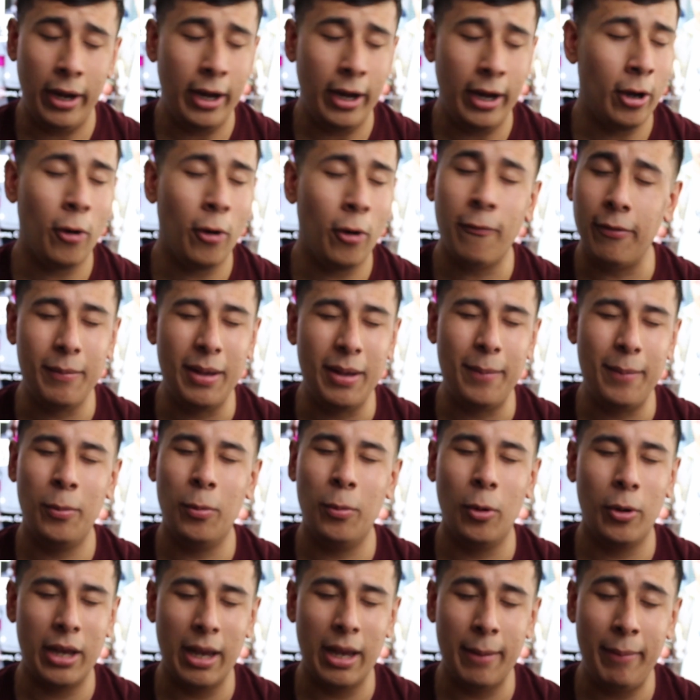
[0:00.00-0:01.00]
Hopefully, maybe
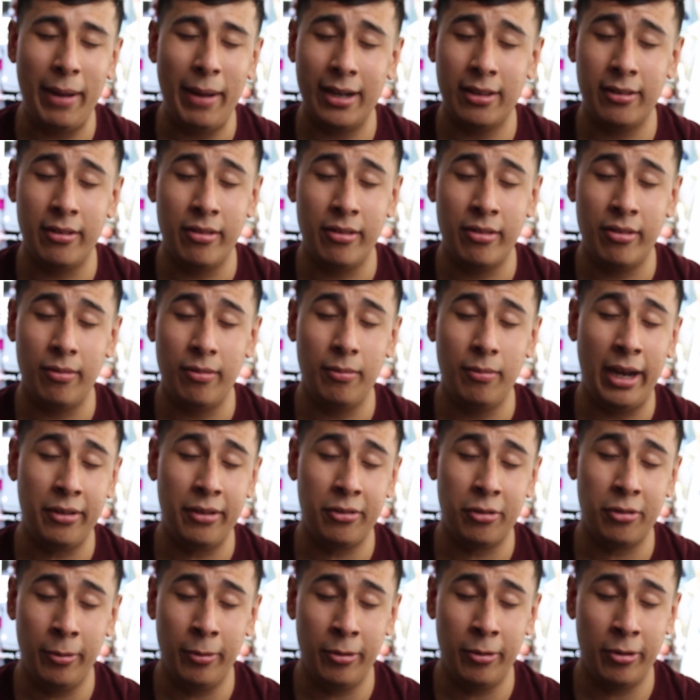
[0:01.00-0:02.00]
we'll get back to High
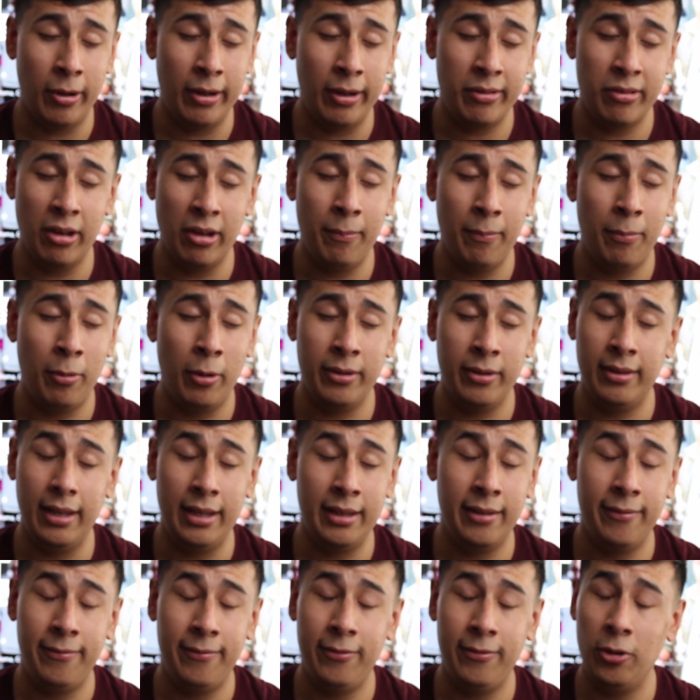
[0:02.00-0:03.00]
School Musical at some point
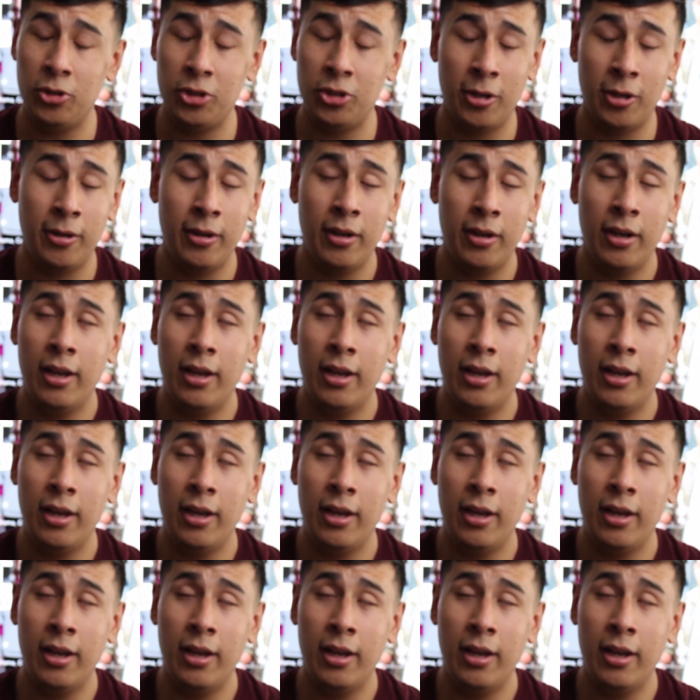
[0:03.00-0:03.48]
in the future.